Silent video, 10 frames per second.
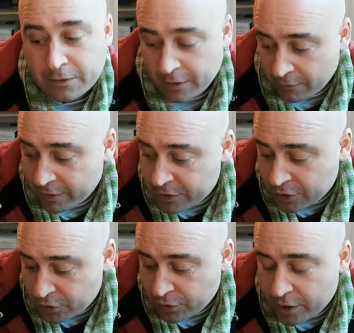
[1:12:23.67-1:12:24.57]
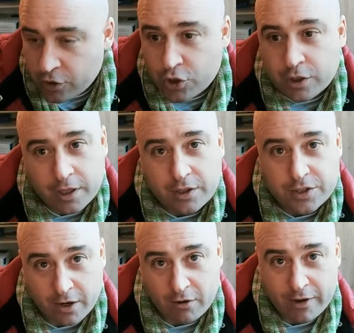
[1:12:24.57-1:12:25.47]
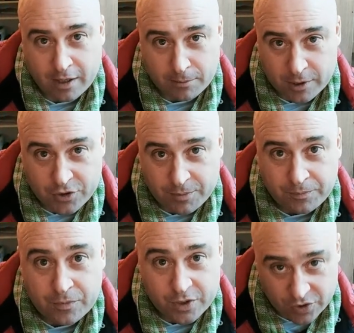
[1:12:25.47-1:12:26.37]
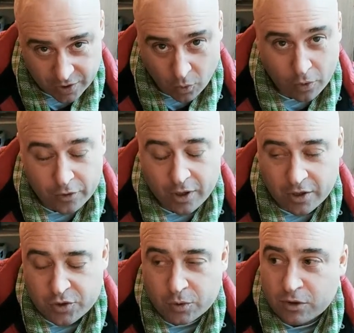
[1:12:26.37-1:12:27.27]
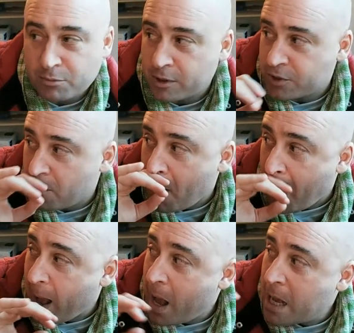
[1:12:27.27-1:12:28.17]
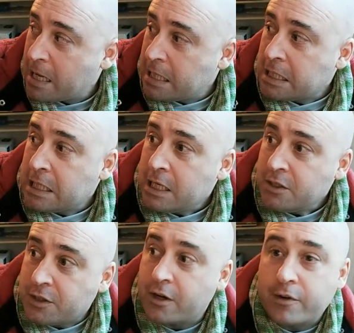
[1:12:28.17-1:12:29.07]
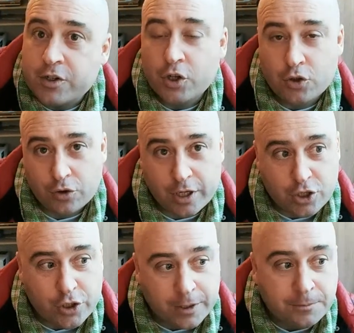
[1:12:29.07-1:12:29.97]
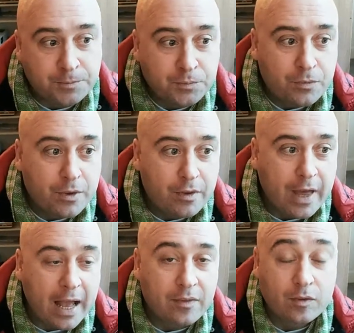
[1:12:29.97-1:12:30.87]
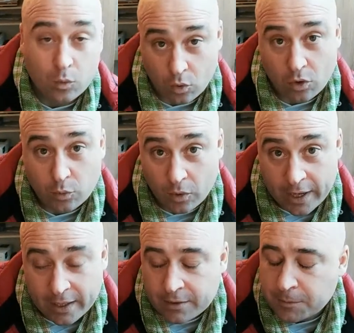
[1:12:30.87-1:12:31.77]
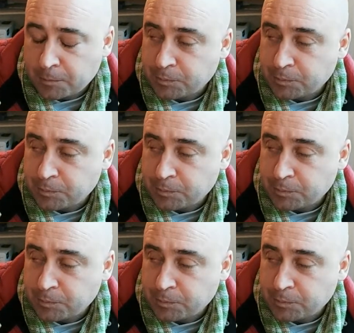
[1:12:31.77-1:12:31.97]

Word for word: There is a tradition in Theravada Buddhism, this is the orthodox school of Buddhism. There is a tradition that the world will end